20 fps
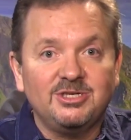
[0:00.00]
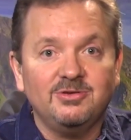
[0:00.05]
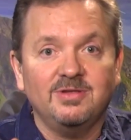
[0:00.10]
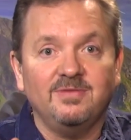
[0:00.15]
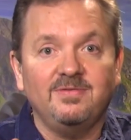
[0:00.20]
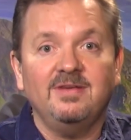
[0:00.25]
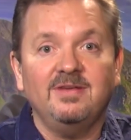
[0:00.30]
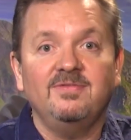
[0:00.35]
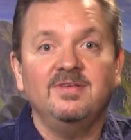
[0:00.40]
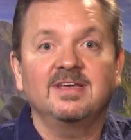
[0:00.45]
The
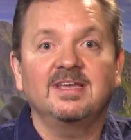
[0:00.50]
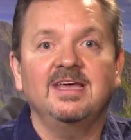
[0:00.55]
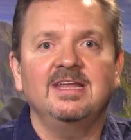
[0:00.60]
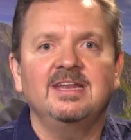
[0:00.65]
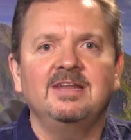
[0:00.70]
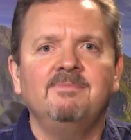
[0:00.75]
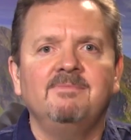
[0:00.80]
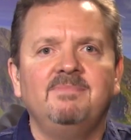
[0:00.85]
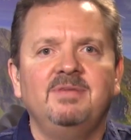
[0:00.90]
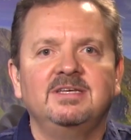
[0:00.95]
VFN
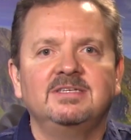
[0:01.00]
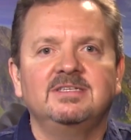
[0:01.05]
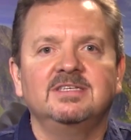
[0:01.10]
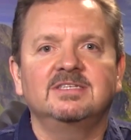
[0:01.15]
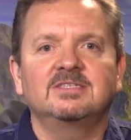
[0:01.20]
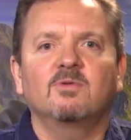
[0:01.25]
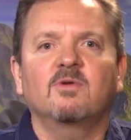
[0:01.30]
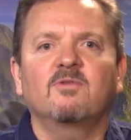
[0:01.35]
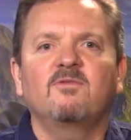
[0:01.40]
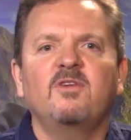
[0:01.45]
Kingdom
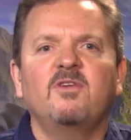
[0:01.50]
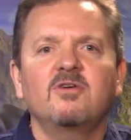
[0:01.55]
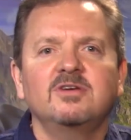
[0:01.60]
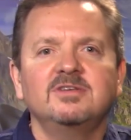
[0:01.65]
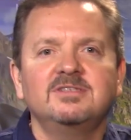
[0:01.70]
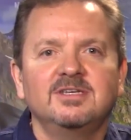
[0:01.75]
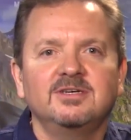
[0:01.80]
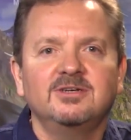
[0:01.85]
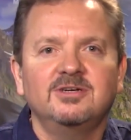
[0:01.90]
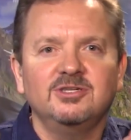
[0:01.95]
business, we're
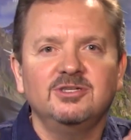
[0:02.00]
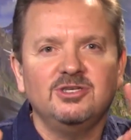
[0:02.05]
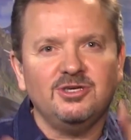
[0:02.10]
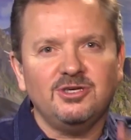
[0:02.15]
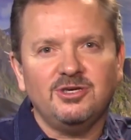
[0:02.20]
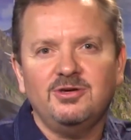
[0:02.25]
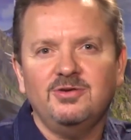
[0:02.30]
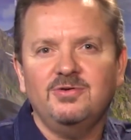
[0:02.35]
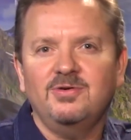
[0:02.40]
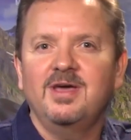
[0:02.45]
focusing on
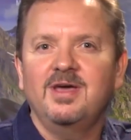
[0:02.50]
you,